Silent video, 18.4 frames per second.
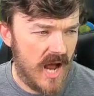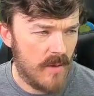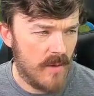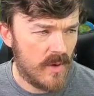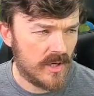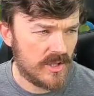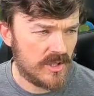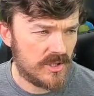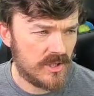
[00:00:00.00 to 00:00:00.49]
I
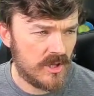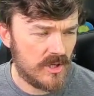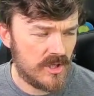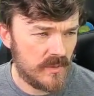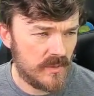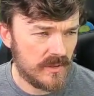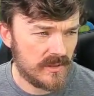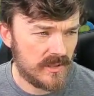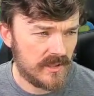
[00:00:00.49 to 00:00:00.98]
want to show
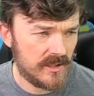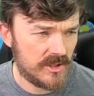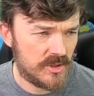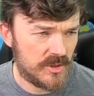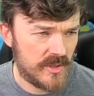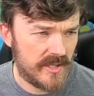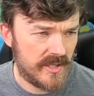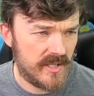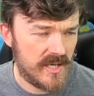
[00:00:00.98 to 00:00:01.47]
you a little
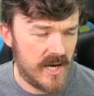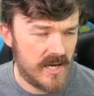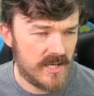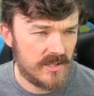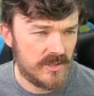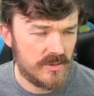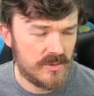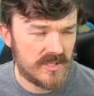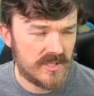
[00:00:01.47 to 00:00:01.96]
trick that I
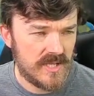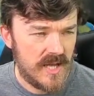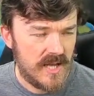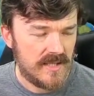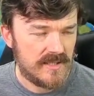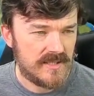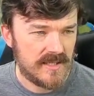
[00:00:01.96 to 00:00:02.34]
used